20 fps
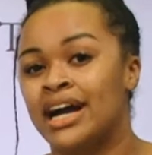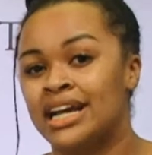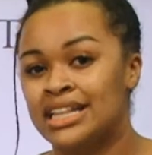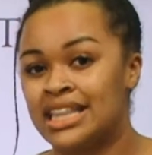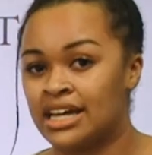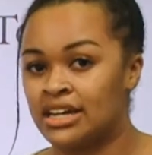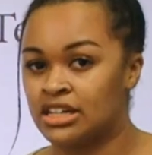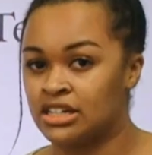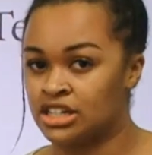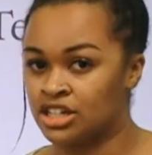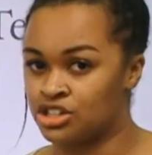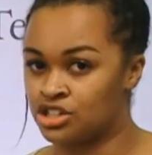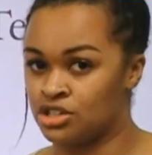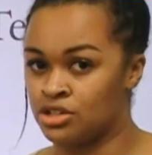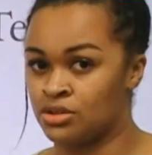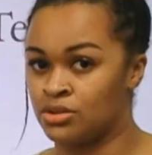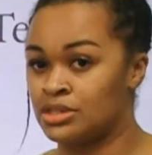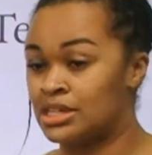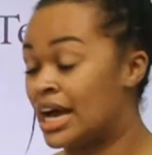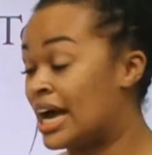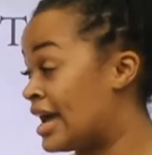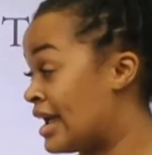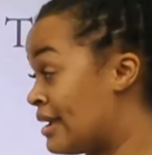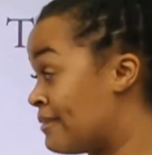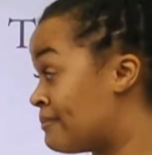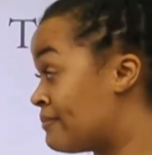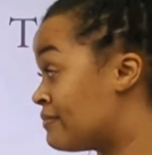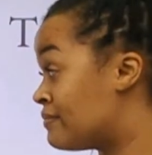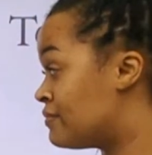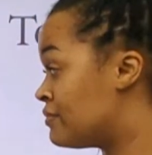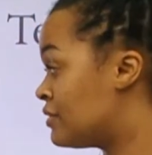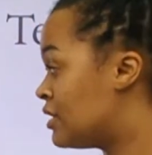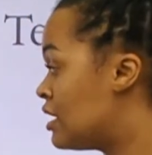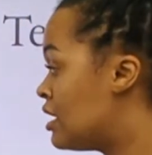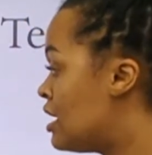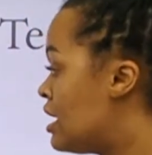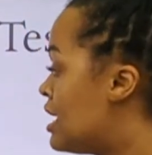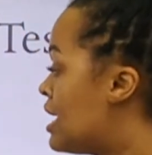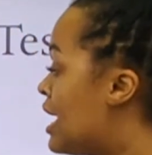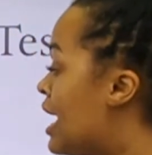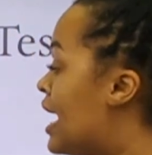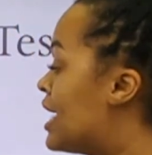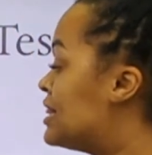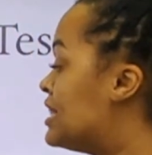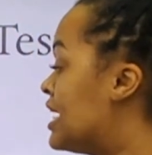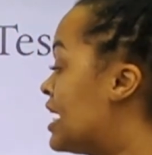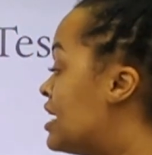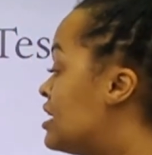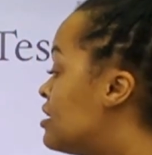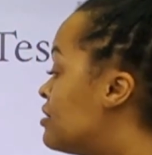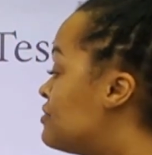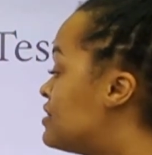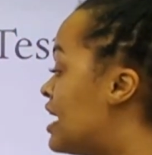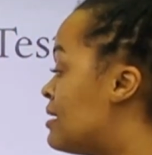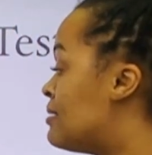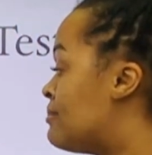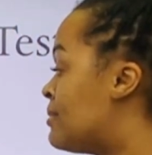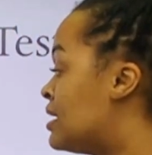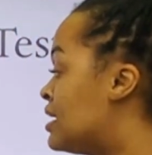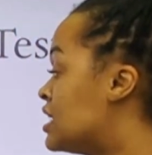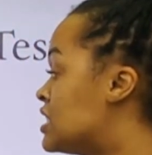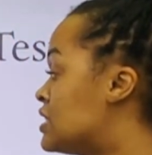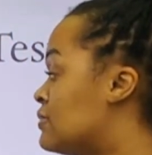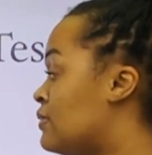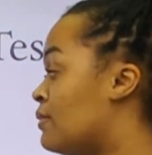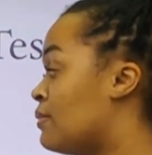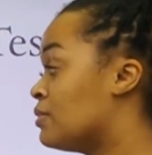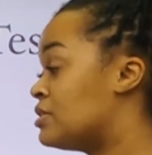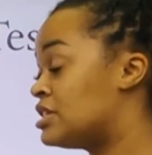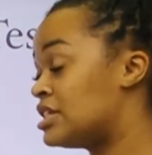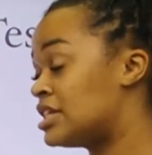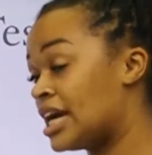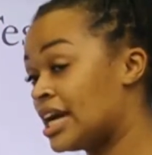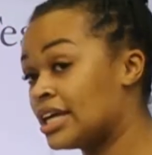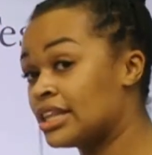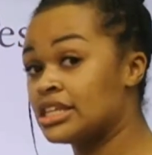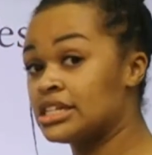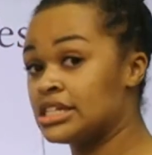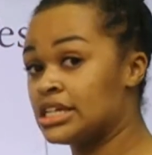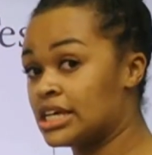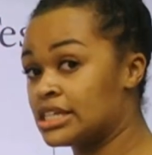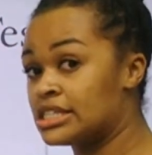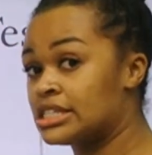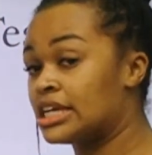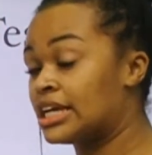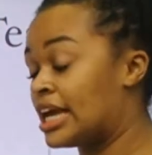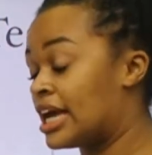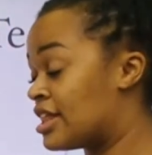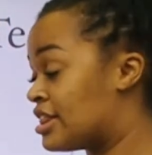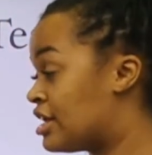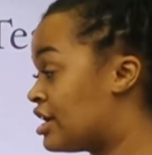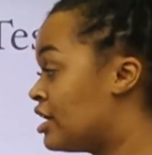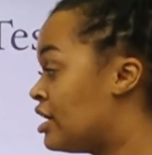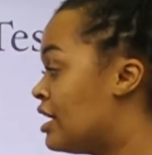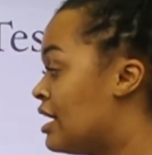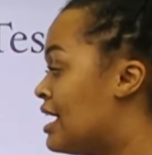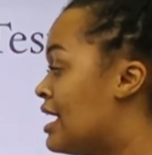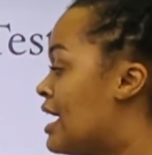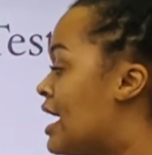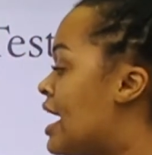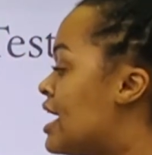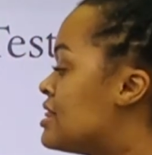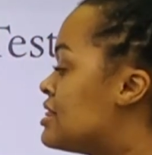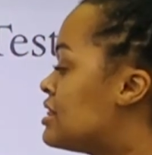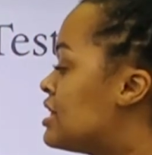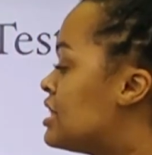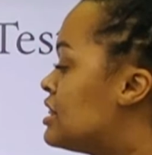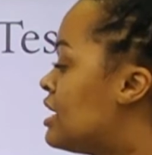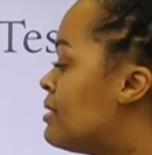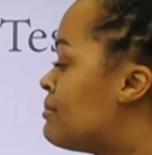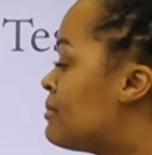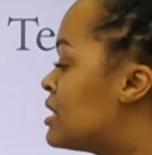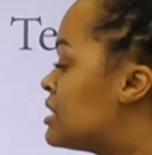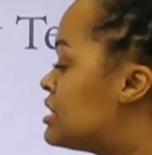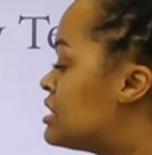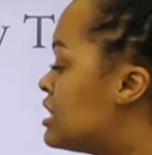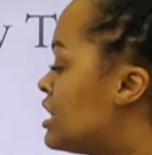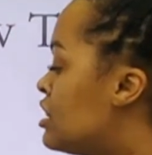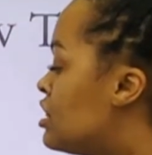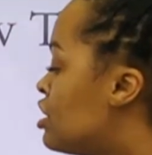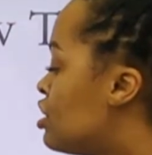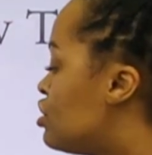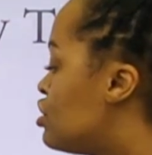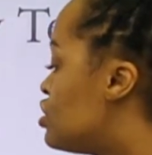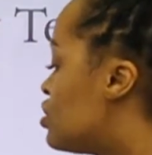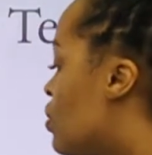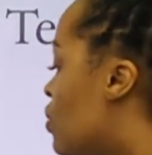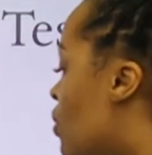that additional time. At the end of 10 minutes, we will check the test together, and then they must send their score